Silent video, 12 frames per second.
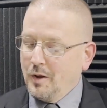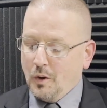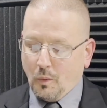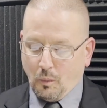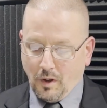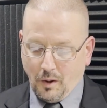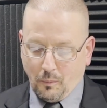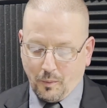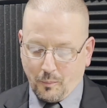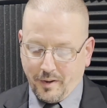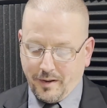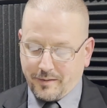Well, when
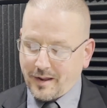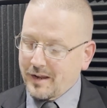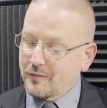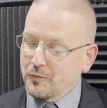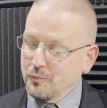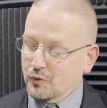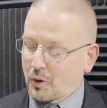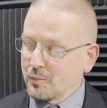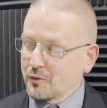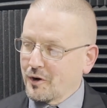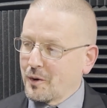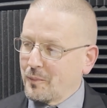we take it from
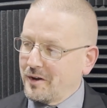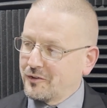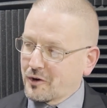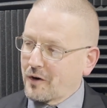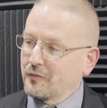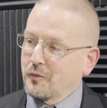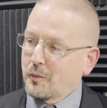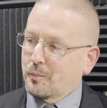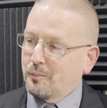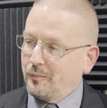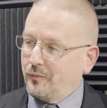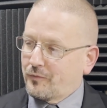scripture and we start from the
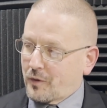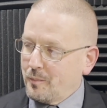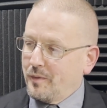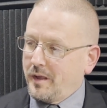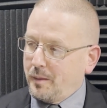from the